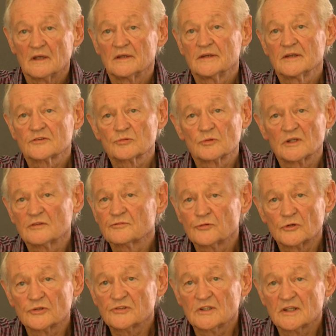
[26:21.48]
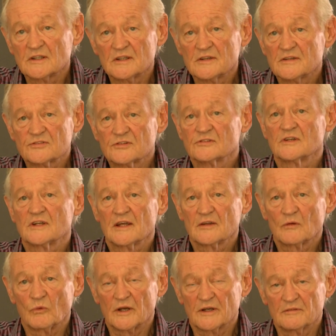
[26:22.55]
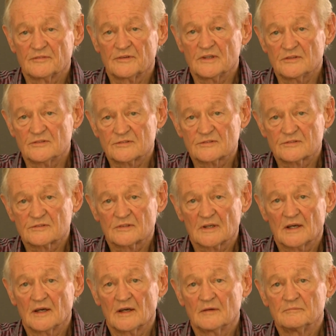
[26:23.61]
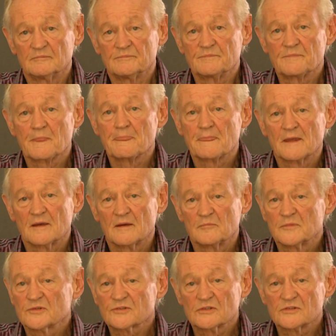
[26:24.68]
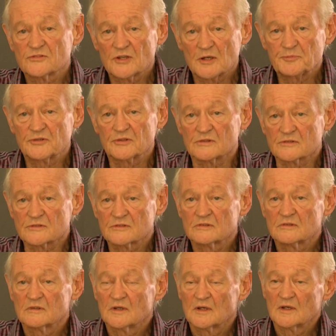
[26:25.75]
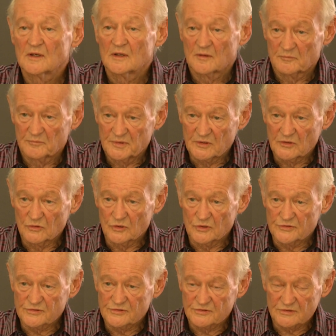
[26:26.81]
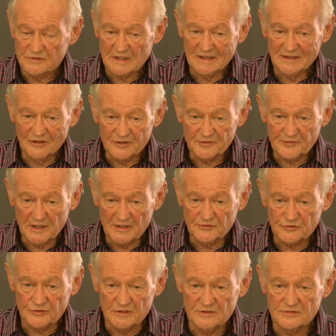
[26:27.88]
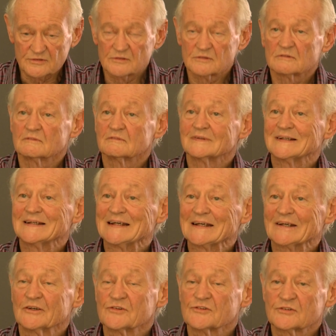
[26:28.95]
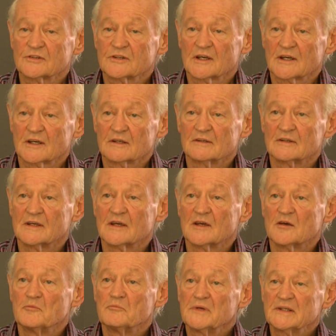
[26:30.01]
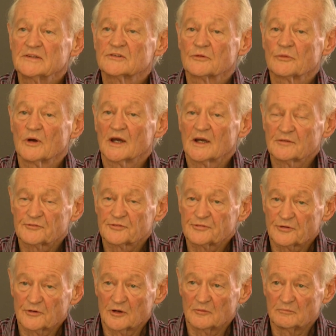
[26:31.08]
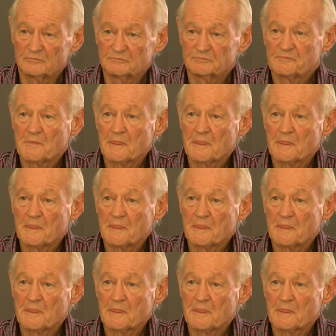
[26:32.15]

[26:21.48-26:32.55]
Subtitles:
Yes, well, unfortunately, this is another one of these misconceptions, because a lot of countries consider meat derived from